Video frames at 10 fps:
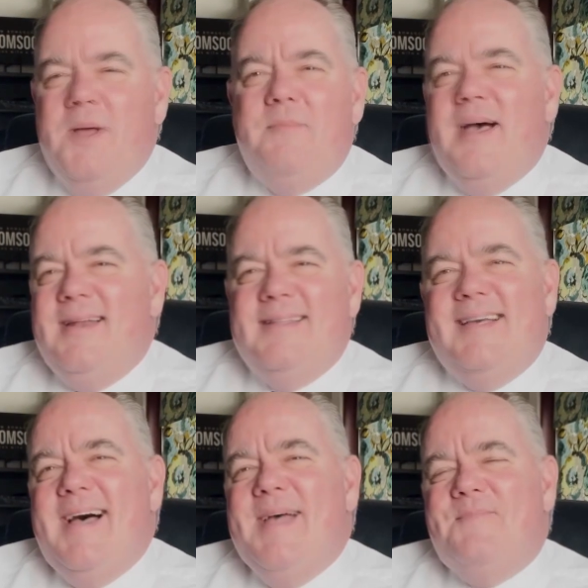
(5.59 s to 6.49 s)
bite at a
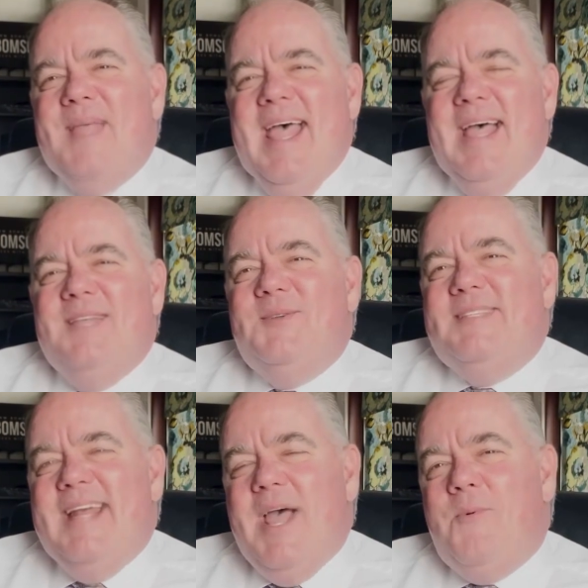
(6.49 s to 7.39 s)
time. So
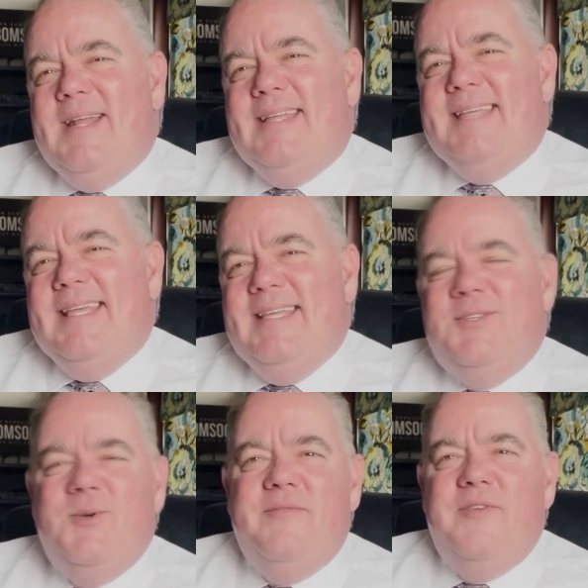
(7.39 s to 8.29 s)
today I want to take you
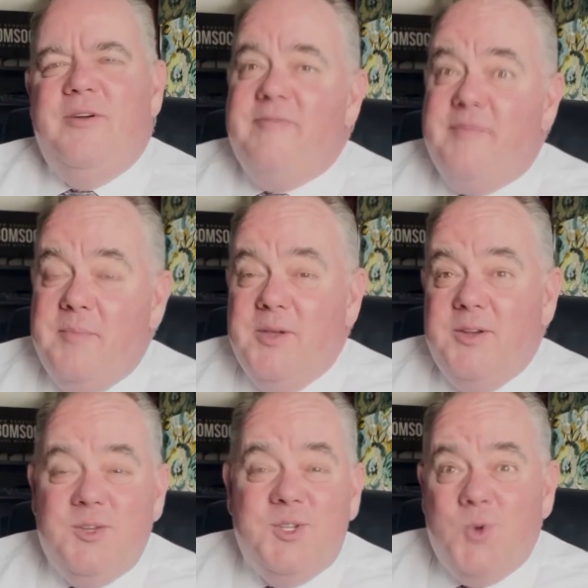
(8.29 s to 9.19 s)
to a very
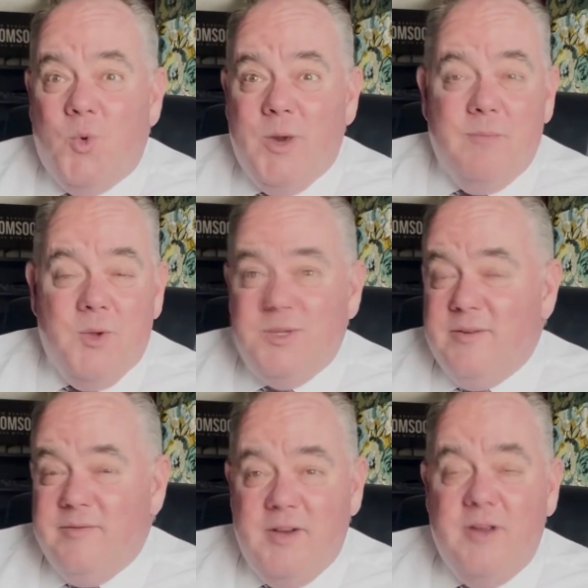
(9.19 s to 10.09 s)
familiar story. Most are
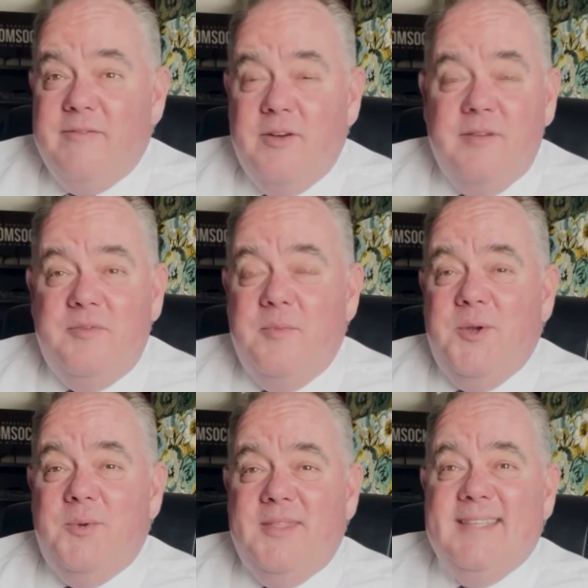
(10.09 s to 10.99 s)
very, very
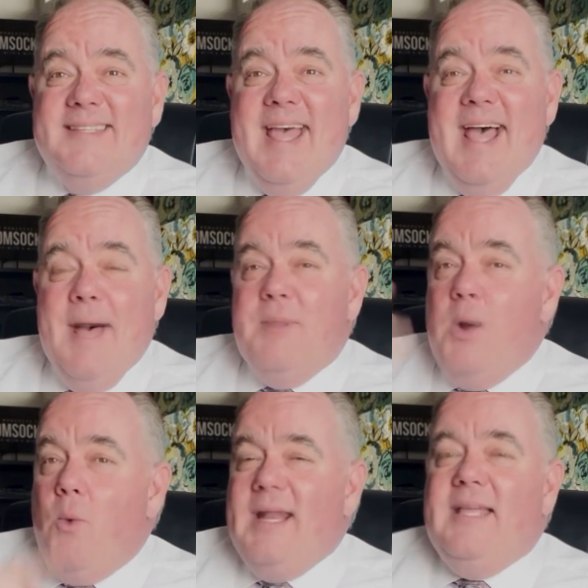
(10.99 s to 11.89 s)
familiar with this, but I
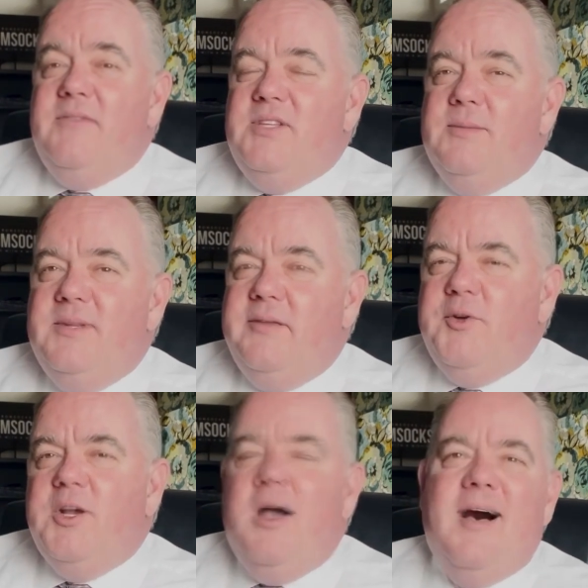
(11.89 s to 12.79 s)
want to give you some
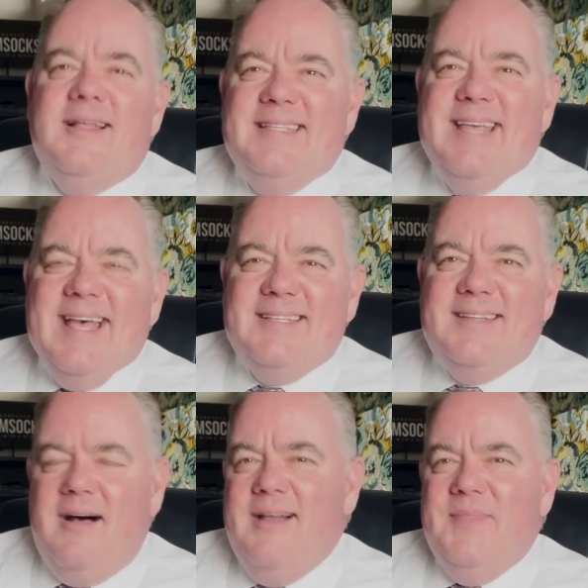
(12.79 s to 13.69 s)
different context
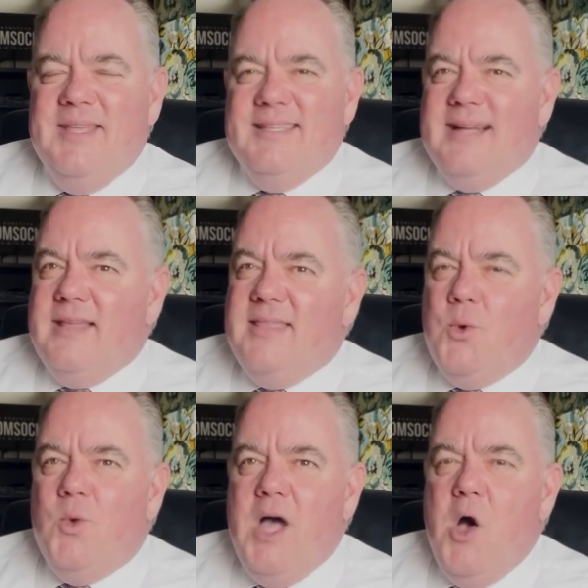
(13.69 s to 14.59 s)
on this that I think
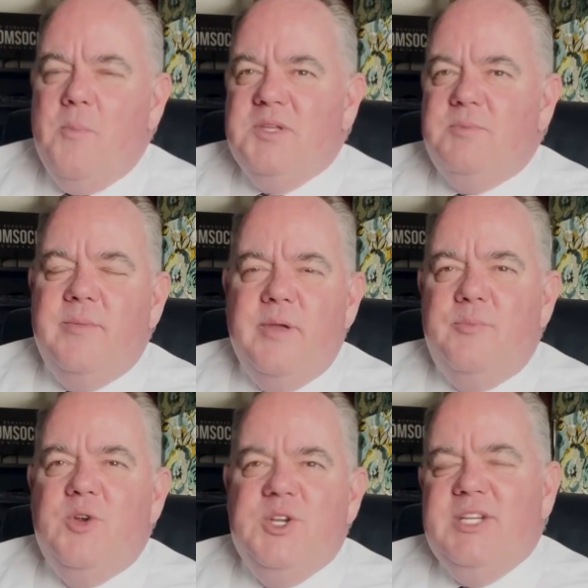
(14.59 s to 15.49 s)
will help us maybe
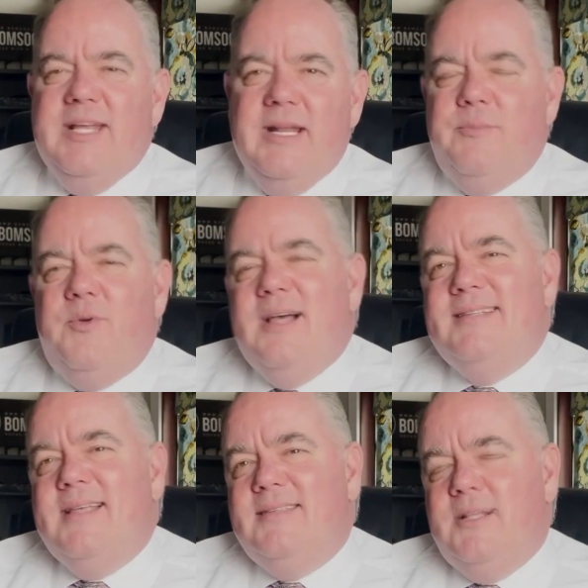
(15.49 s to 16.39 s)
appreciate it and
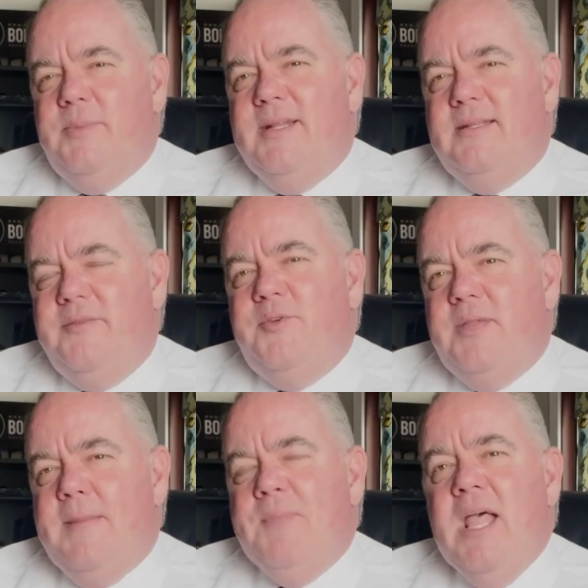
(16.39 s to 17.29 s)
process a little bit
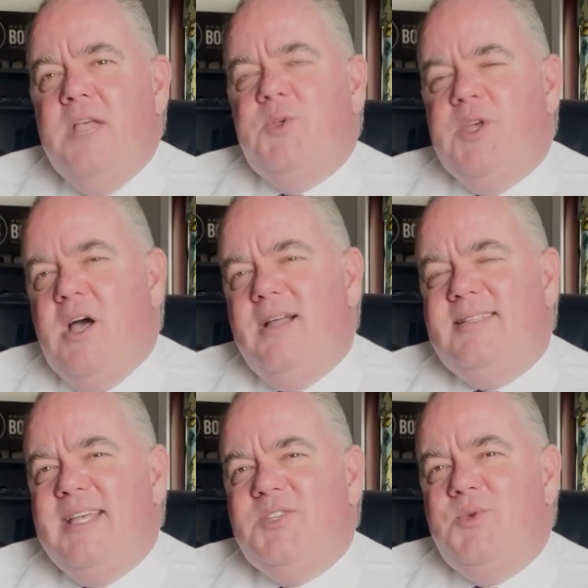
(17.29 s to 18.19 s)
differently. So the
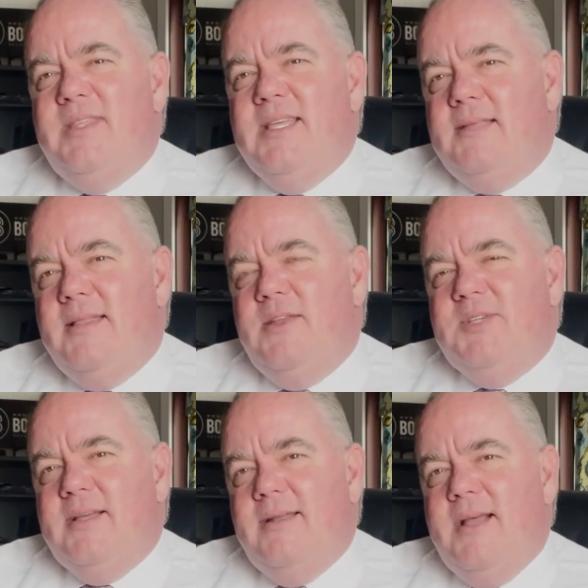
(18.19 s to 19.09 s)
context with this is there's
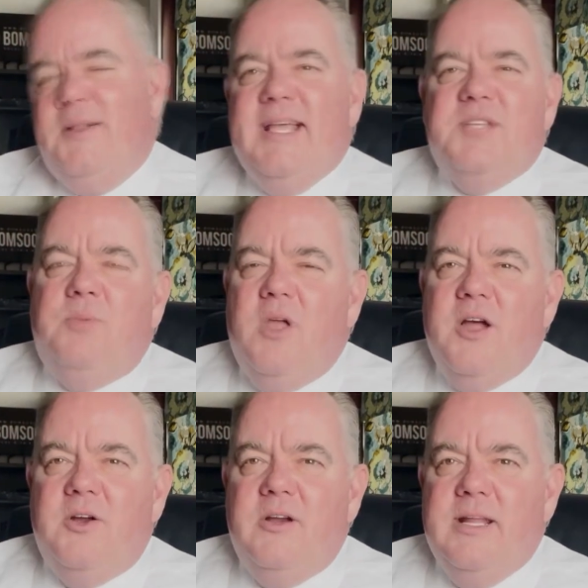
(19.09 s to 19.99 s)
an LDS
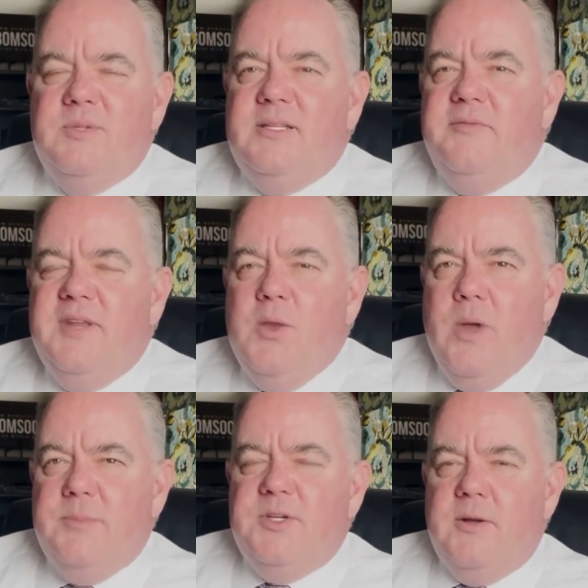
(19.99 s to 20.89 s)
blogger, her name's Tiffany
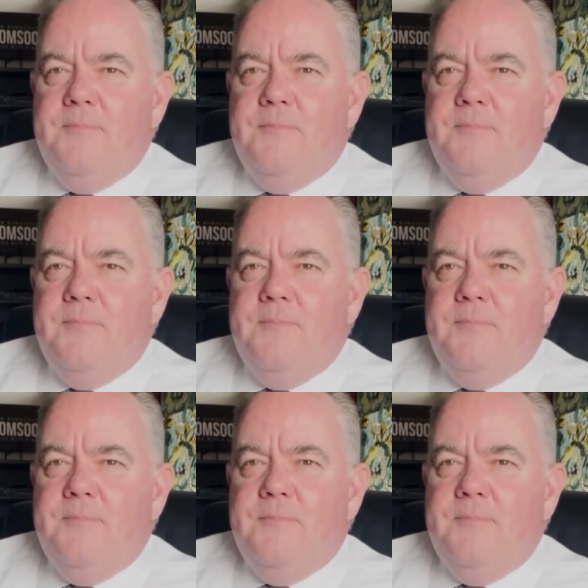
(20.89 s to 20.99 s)
Webster,